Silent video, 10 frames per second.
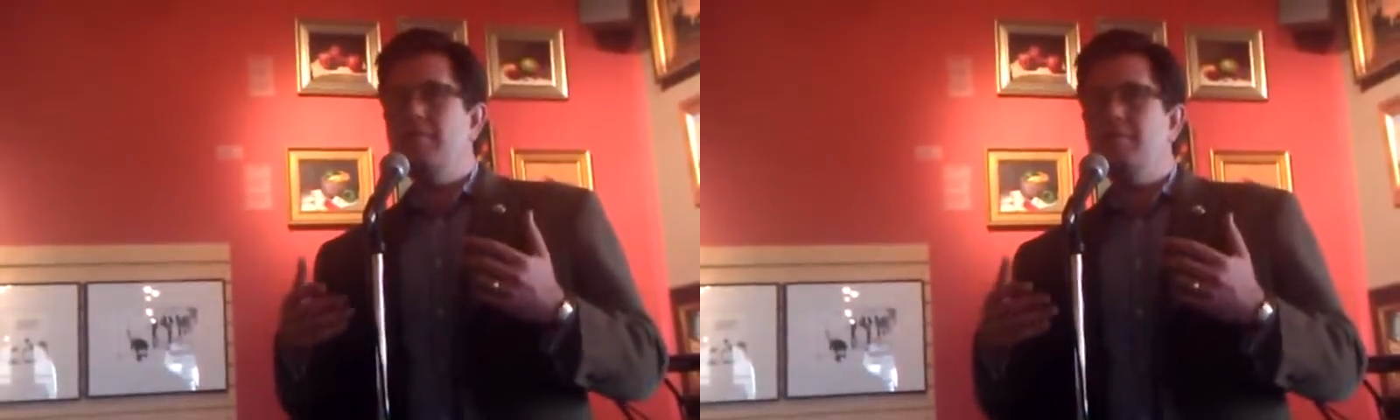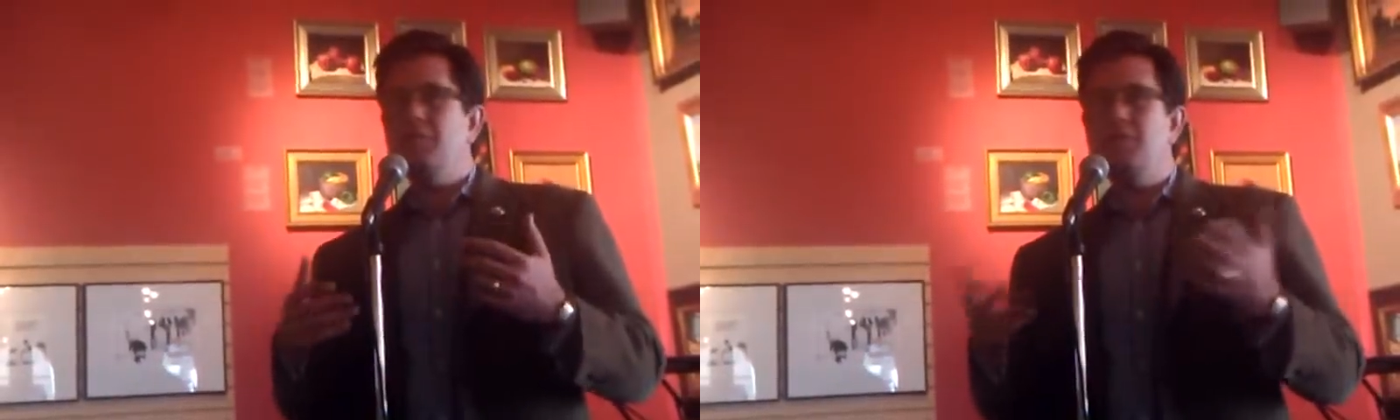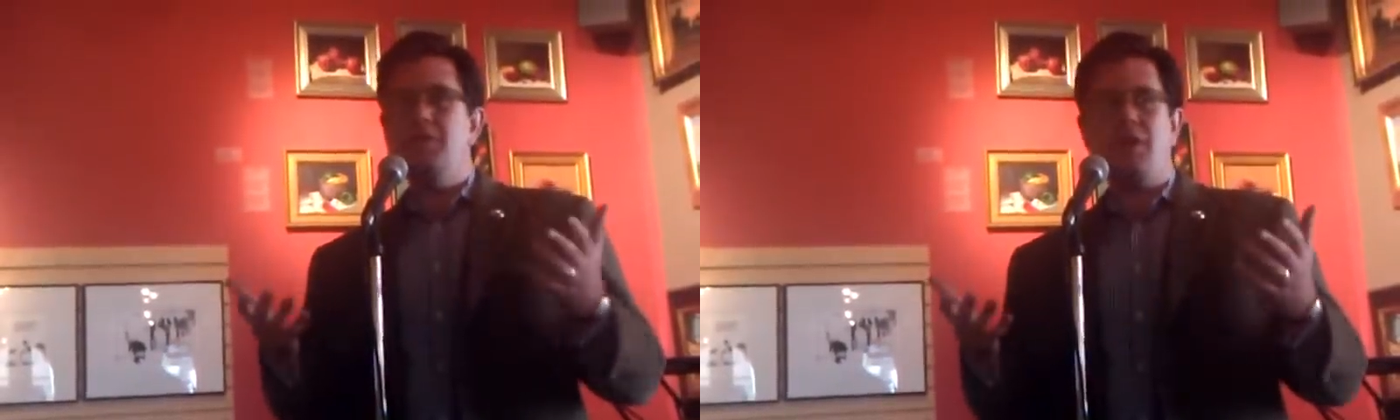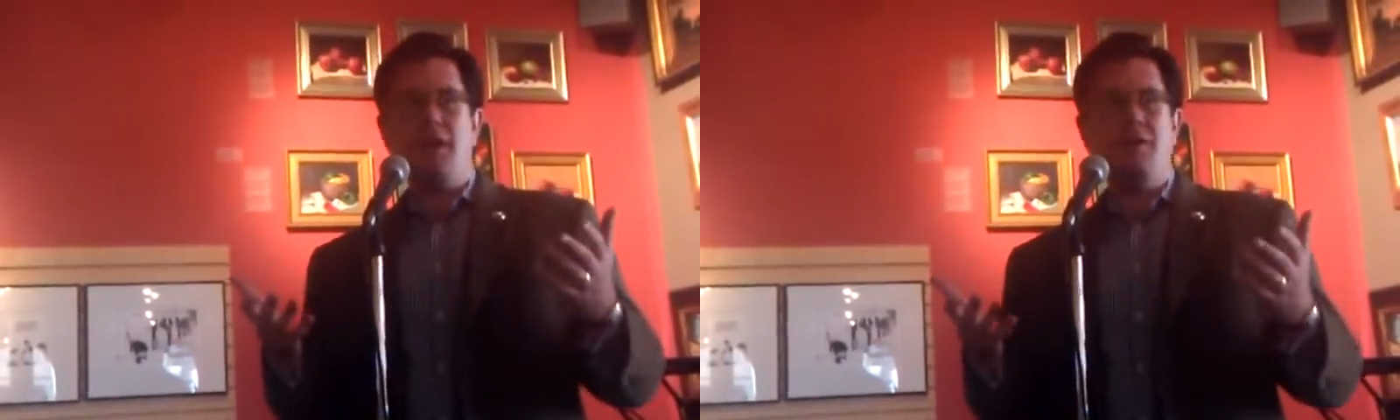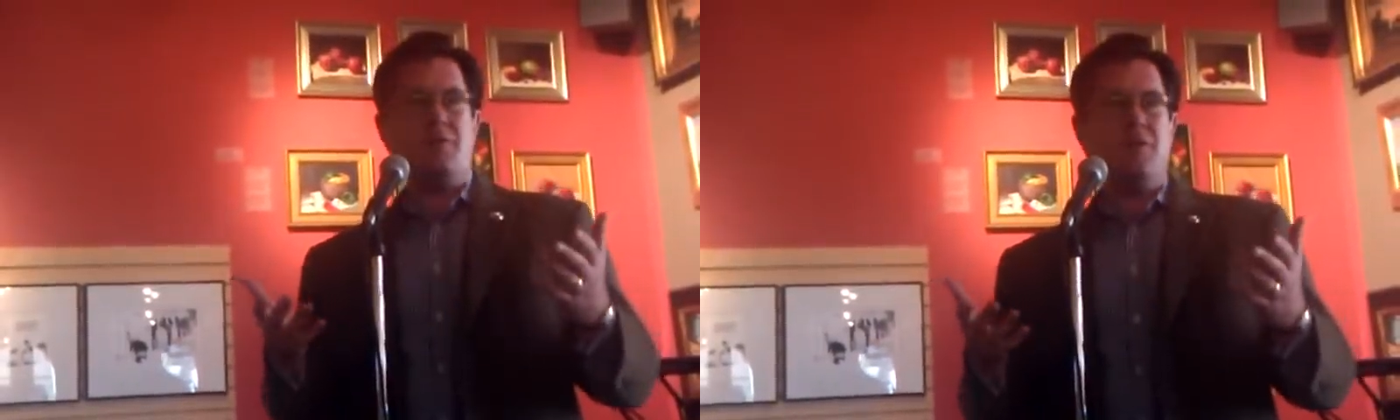she's our
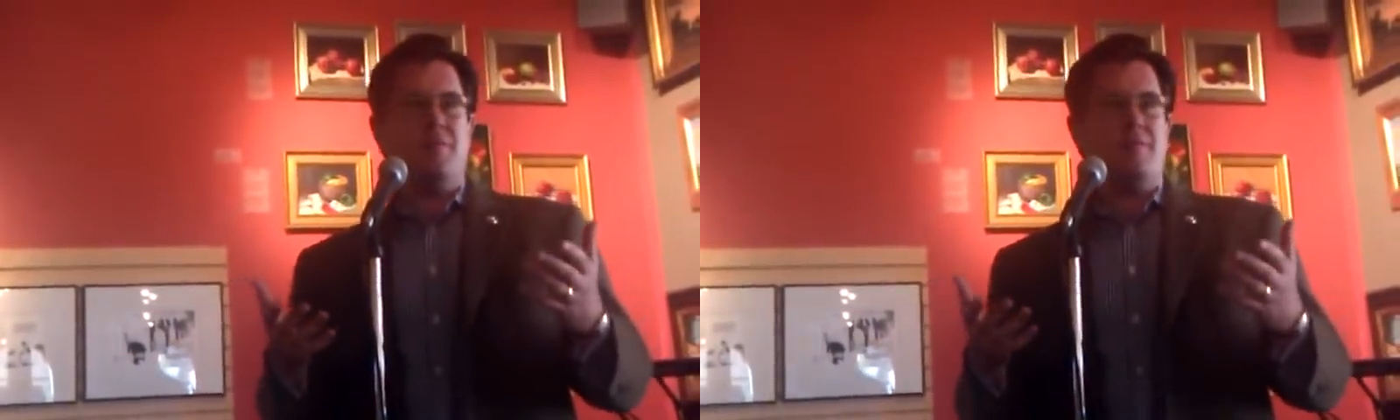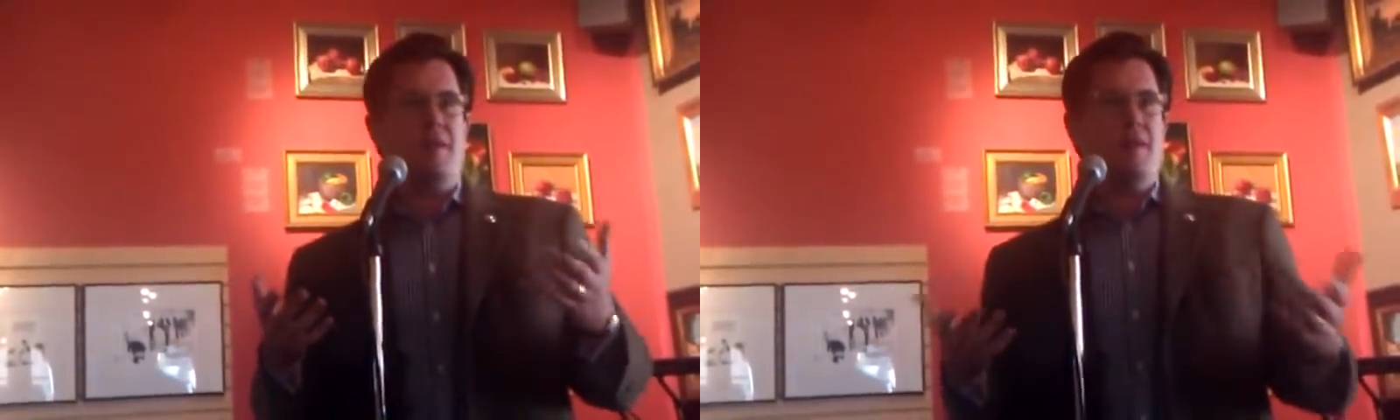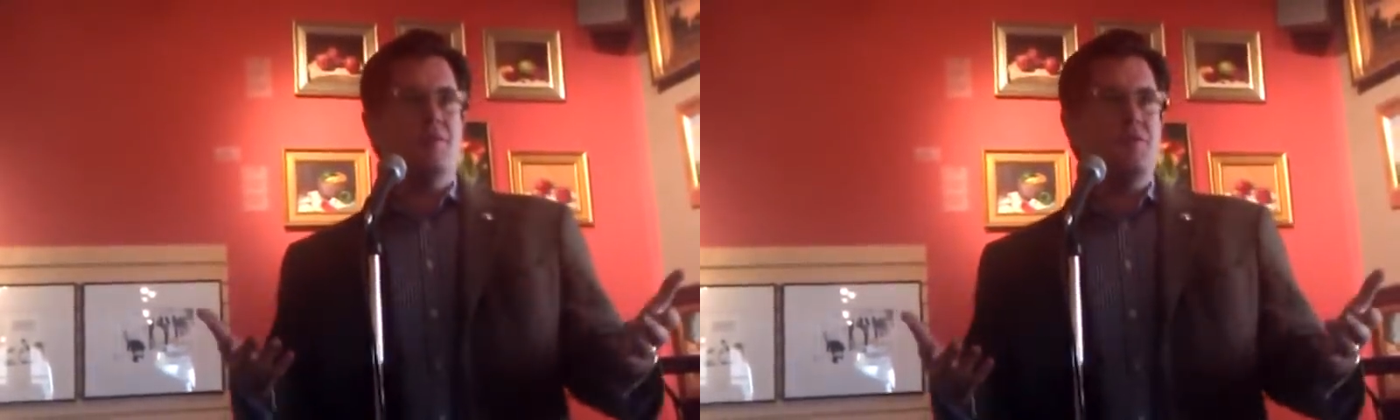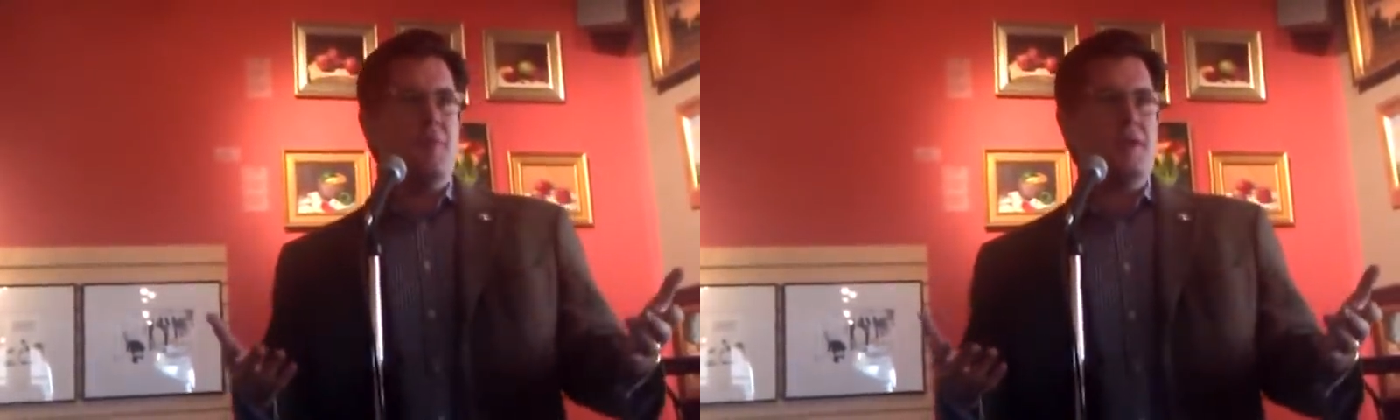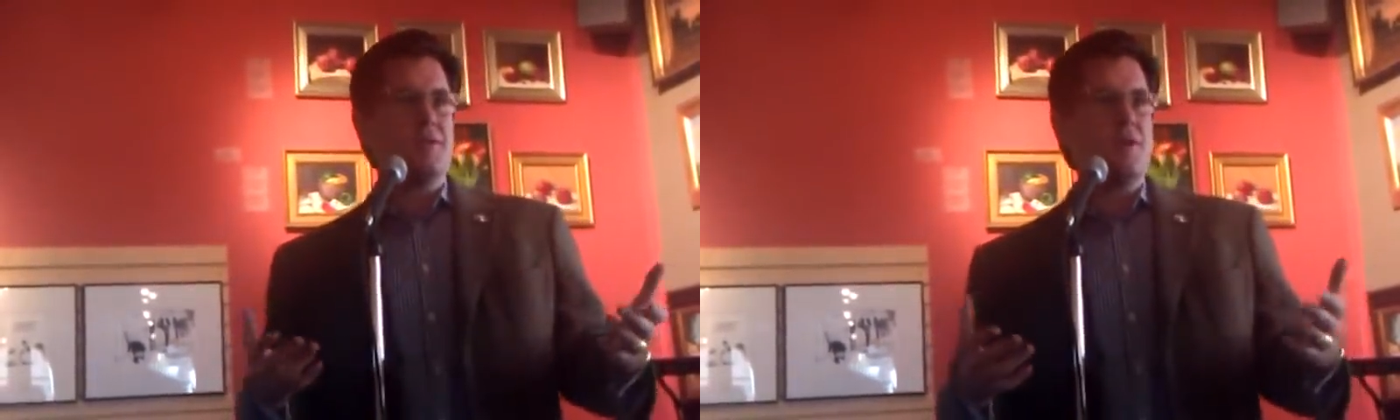governor. I love New
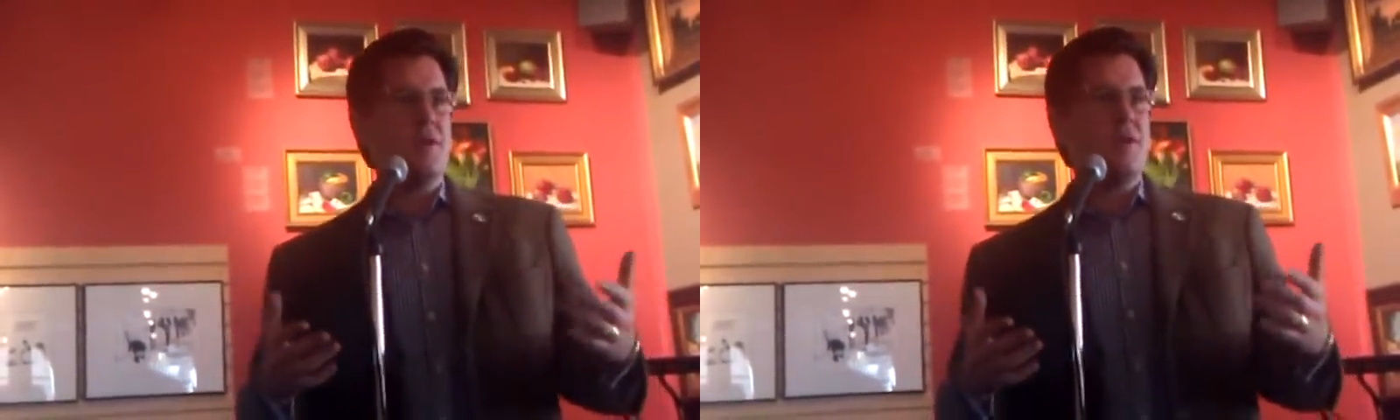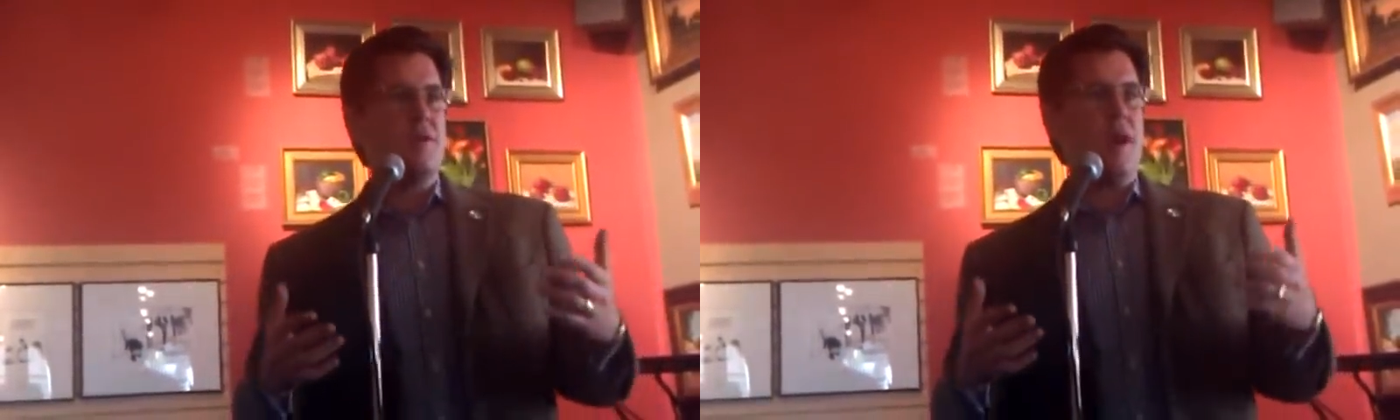Mexico.